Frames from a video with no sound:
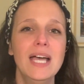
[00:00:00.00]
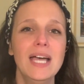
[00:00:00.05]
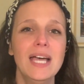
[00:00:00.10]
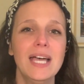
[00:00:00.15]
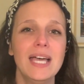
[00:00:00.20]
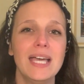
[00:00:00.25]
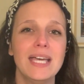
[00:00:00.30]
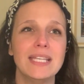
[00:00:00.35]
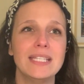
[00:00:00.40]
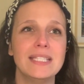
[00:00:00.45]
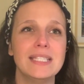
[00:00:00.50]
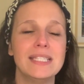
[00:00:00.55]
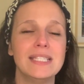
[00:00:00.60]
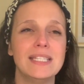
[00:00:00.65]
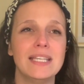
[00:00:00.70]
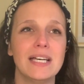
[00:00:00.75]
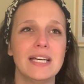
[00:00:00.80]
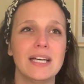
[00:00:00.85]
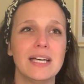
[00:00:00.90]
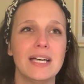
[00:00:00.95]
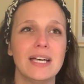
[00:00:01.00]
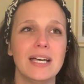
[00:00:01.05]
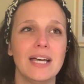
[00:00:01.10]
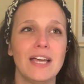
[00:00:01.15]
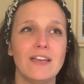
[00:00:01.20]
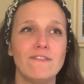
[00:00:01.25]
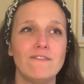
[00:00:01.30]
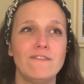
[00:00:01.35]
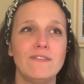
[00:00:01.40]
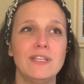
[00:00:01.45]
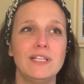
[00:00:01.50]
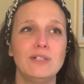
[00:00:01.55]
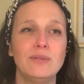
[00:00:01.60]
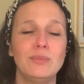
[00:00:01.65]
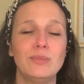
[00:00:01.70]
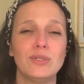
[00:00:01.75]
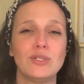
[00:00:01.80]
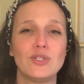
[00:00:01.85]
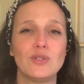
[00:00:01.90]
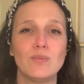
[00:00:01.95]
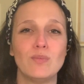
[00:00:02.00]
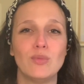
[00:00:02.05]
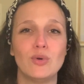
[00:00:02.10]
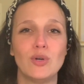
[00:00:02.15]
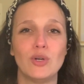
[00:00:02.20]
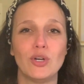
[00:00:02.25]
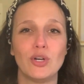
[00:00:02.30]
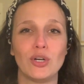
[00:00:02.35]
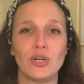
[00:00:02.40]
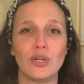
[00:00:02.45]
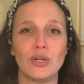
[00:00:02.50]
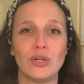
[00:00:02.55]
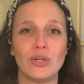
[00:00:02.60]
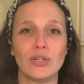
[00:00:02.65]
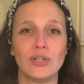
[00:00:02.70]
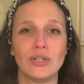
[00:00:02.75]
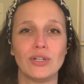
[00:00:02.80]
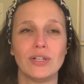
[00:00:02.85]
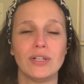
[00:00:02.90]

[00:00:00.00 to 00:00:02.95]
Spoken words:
And I feel much more